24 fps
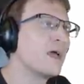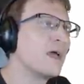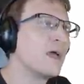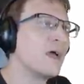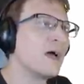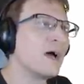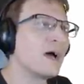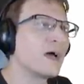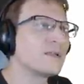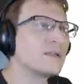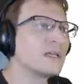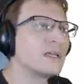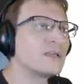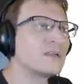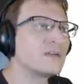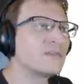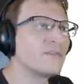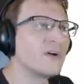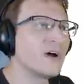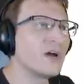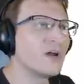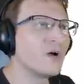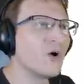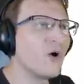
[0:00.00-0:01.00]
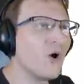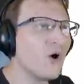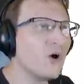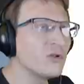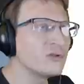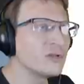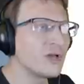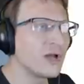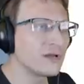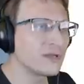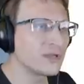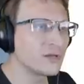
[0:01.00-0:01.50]
Identify all
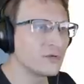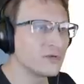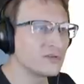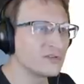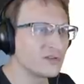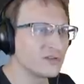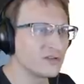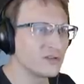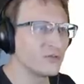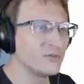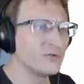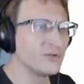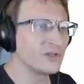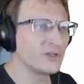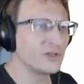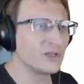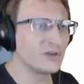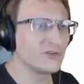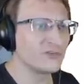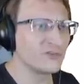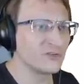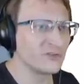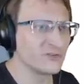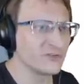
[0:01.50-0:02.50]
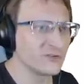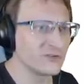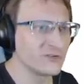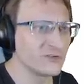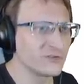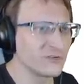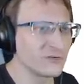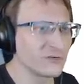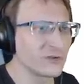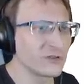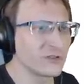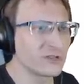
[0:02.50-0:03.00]
documents and communications
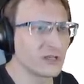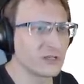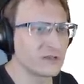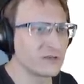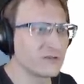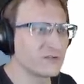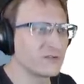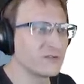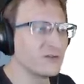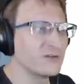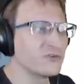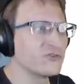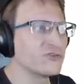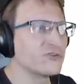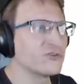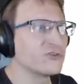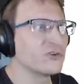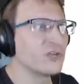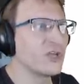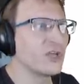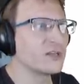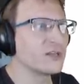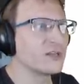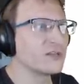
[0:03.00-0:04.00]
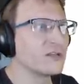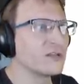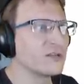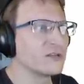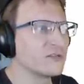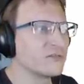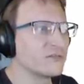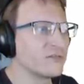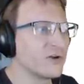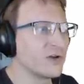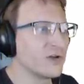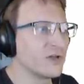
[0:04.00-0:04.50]
concerning that decision, and
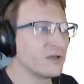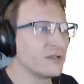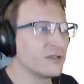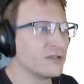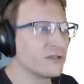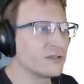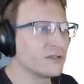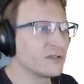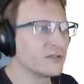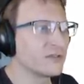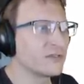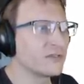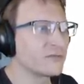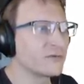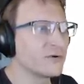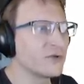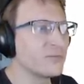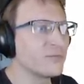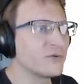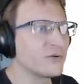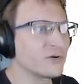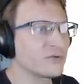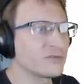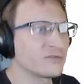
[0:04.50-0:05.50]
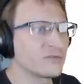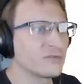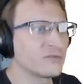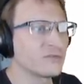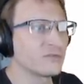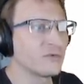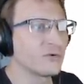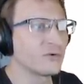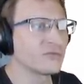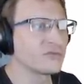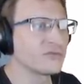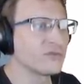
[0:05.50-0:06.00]
identify the three persons
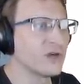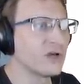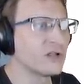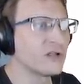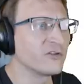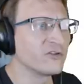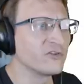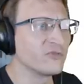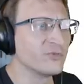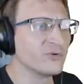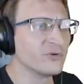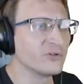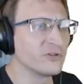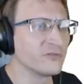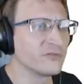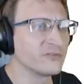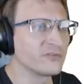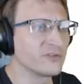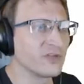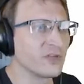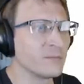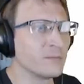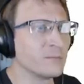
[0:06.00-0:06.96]
most knowledgeable of same.